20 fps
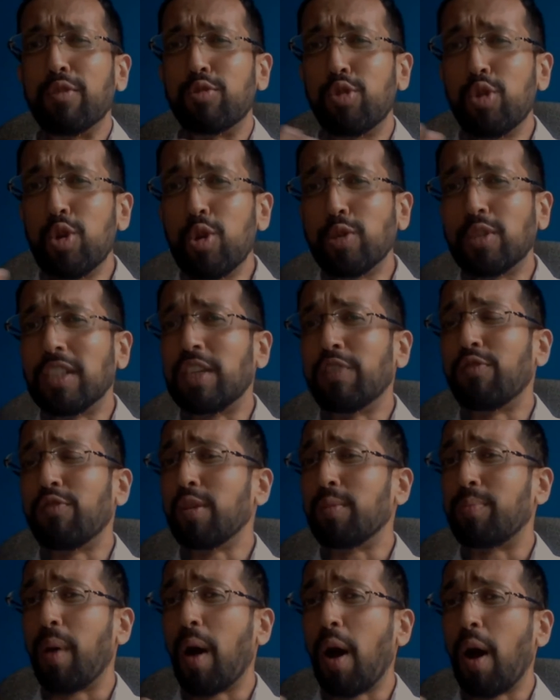proofs,
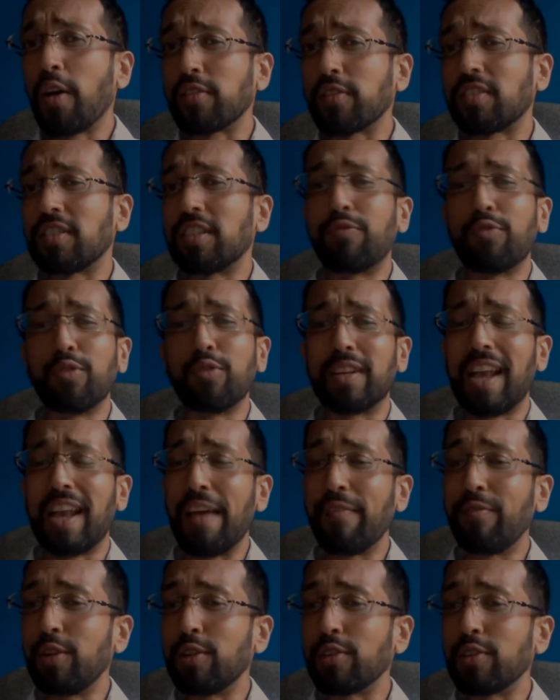different paths, different
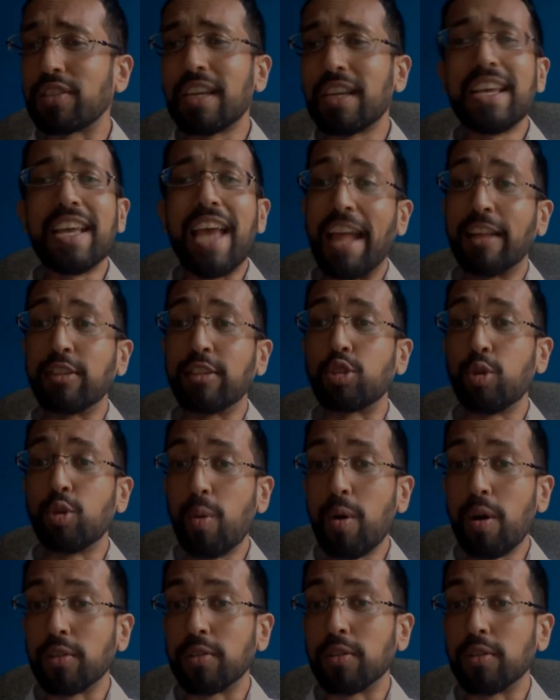levels, and so
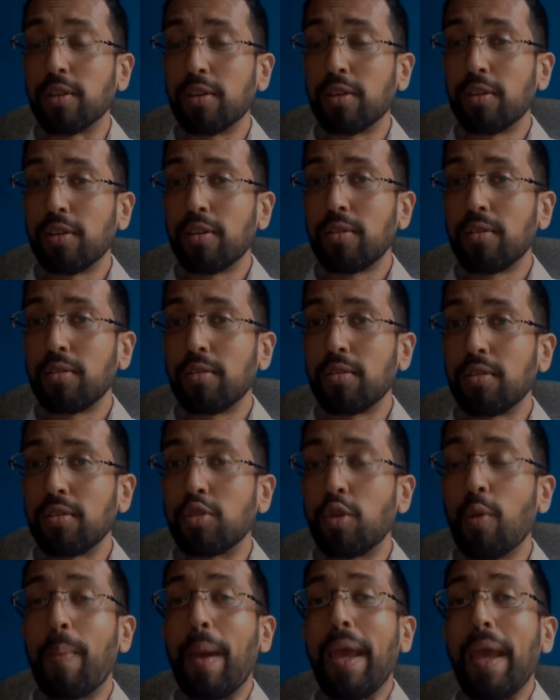on.
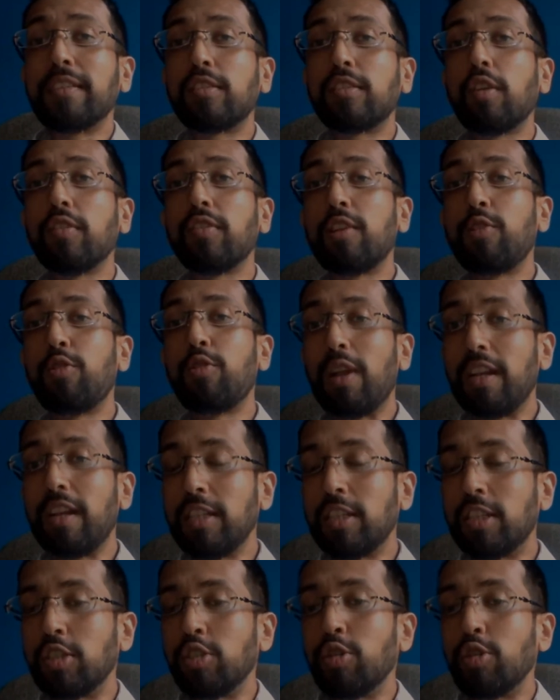So based on the
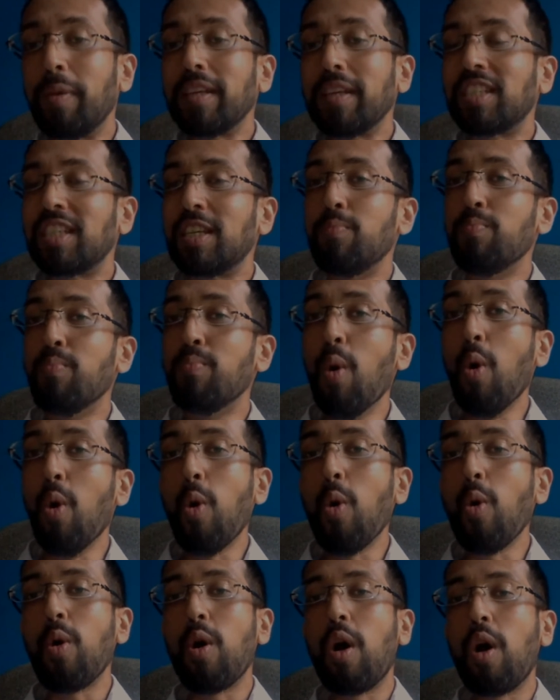religion, you may see
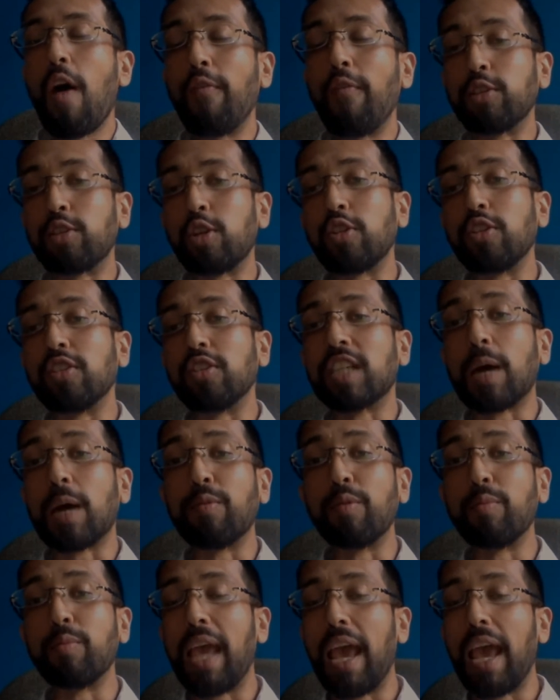more of a certain type
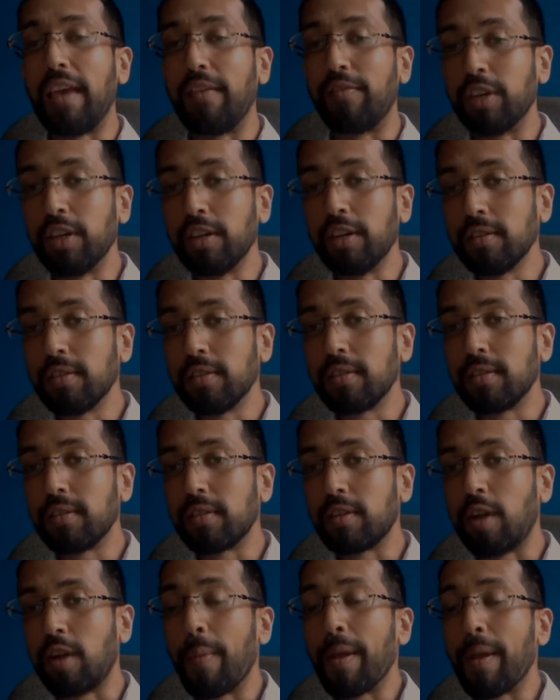of behavior
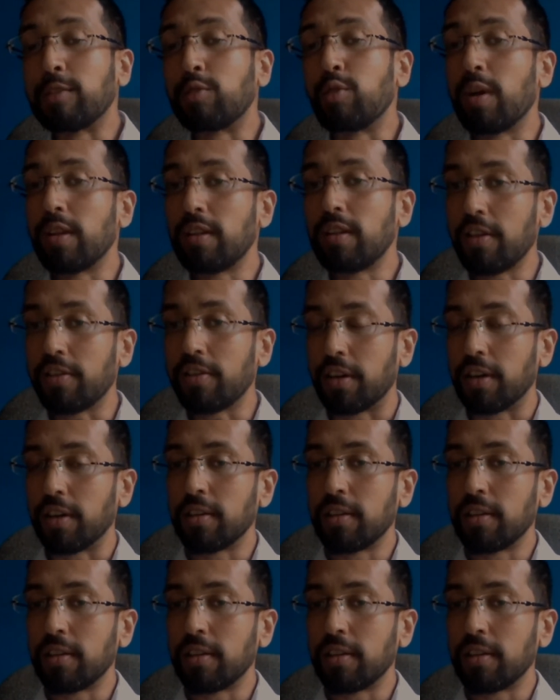compared to another.